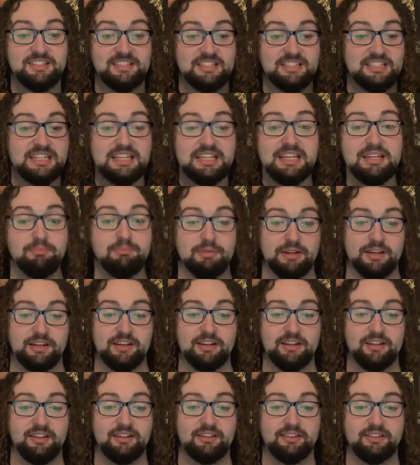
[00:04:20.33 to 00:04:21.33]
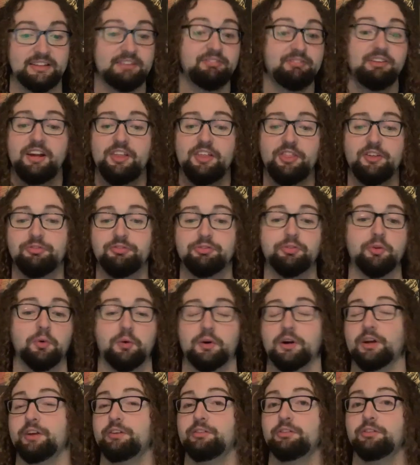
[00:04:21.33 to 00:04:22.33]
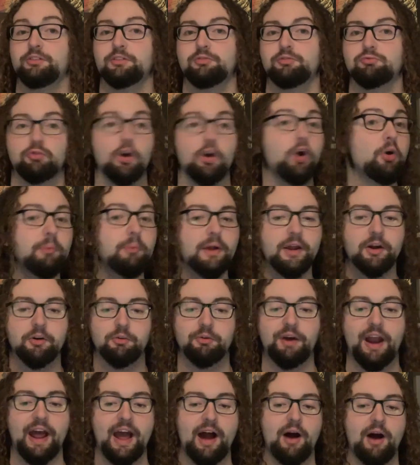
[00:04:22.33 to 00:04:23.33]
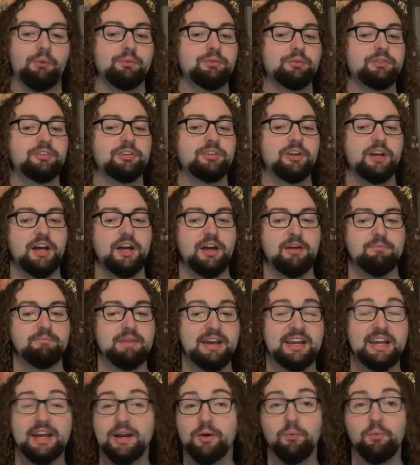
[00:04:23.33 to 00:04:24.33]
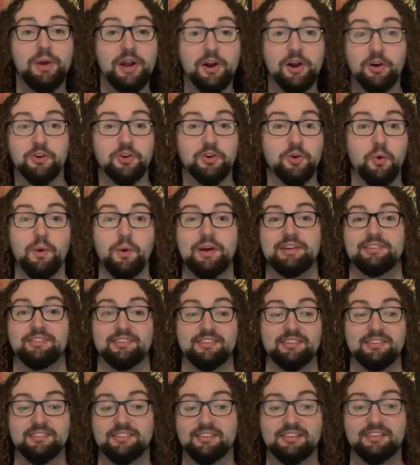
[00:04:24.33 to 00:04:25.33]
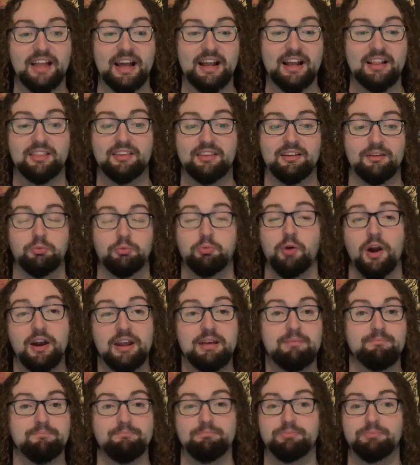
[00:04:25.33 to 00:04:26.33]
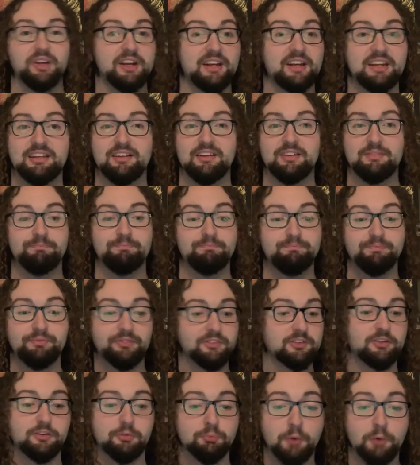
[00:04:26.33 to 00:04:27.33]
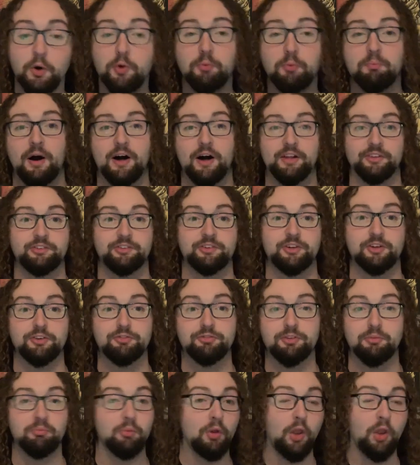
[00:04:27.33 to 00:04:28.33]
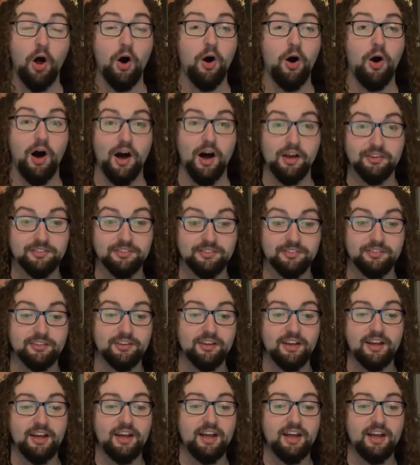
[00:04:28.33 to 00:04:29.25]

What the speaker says: demon living in the forest, roaming around, making weird noises like the ruddy, bloody smoke monster from Lost.